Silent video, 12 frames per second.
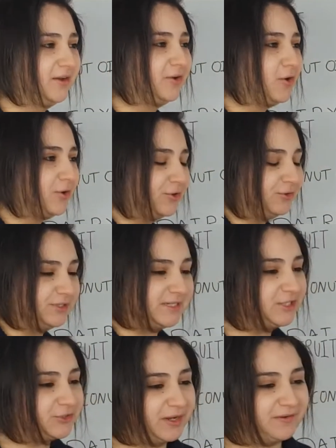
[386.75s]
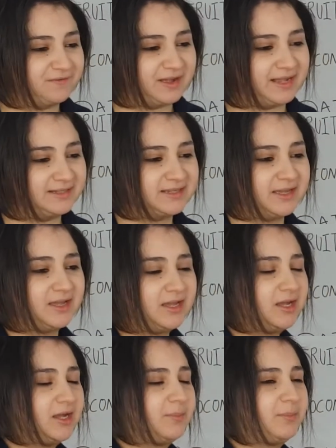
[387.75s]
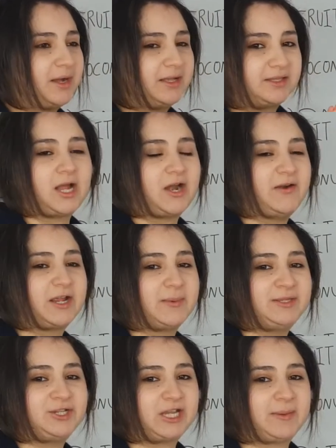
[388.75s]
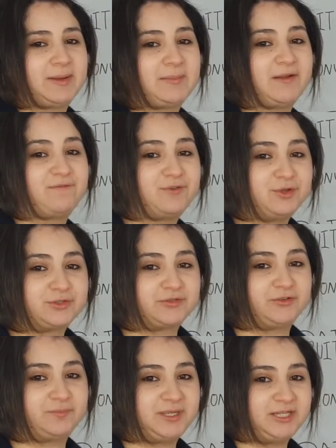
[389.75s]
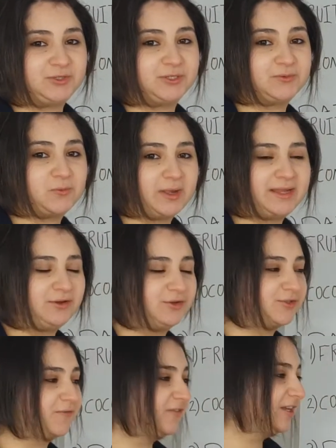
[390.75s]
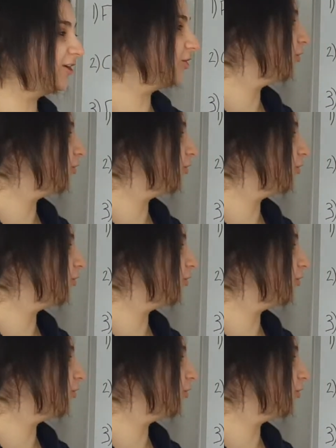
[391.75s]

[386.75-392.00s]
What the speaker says: coconut oil is saturated fat, but I recommend checking out my Foods for PCOS weight loss video,